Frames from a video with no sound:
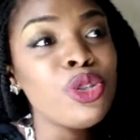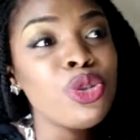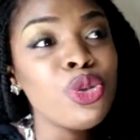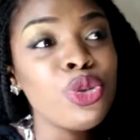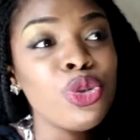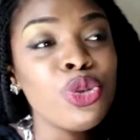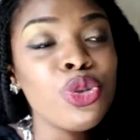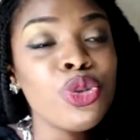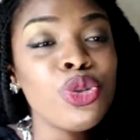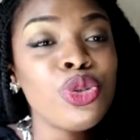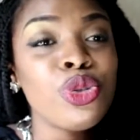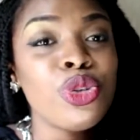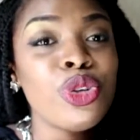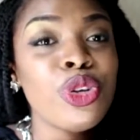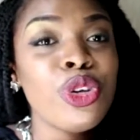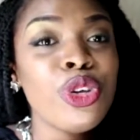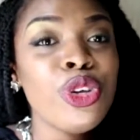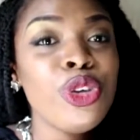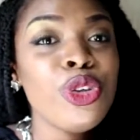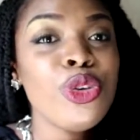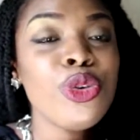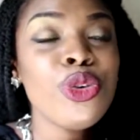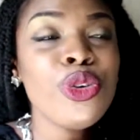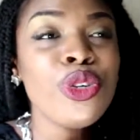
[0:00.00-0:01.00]
should,
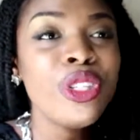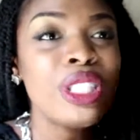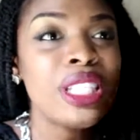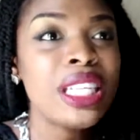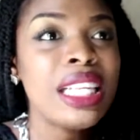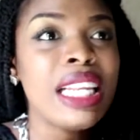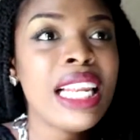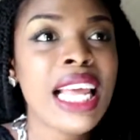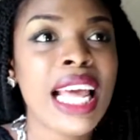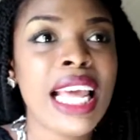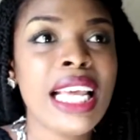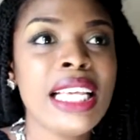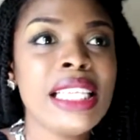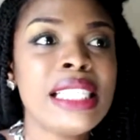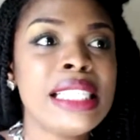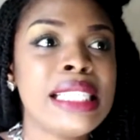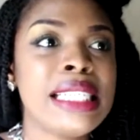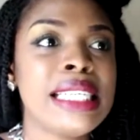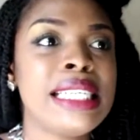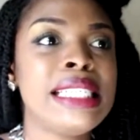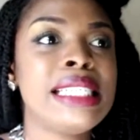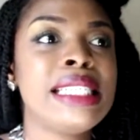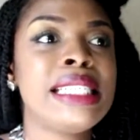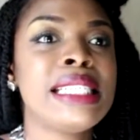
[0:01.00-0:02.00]
you know, utilize
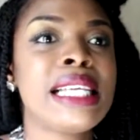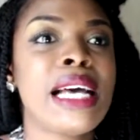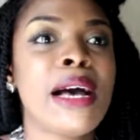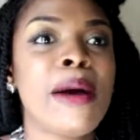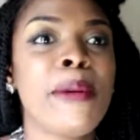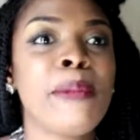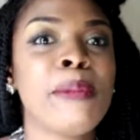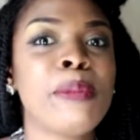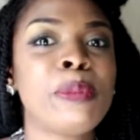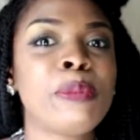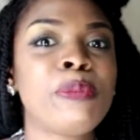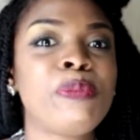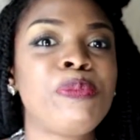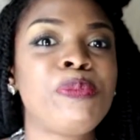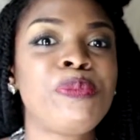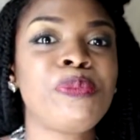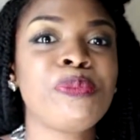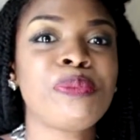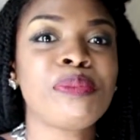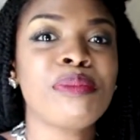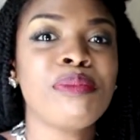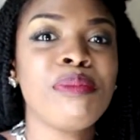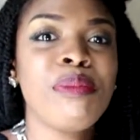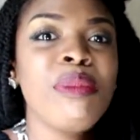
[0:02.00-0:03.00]
these
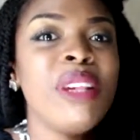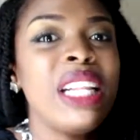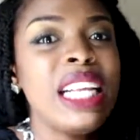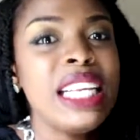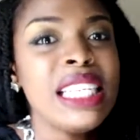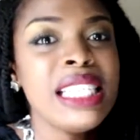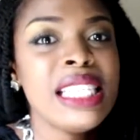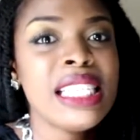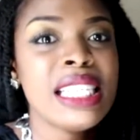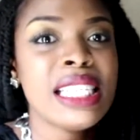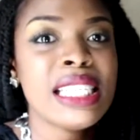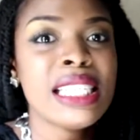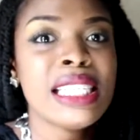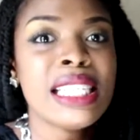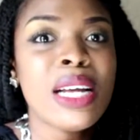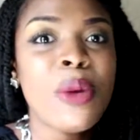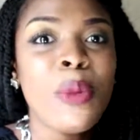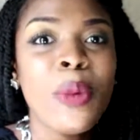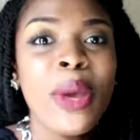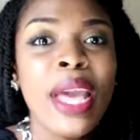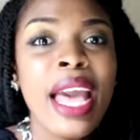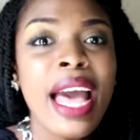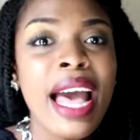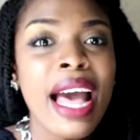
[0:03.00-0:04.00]
places
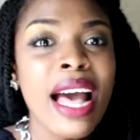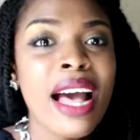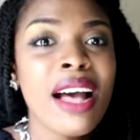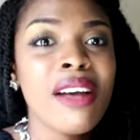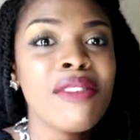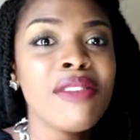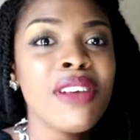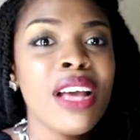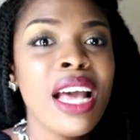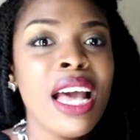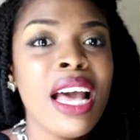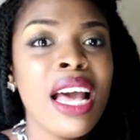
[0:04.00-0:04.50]
that we have.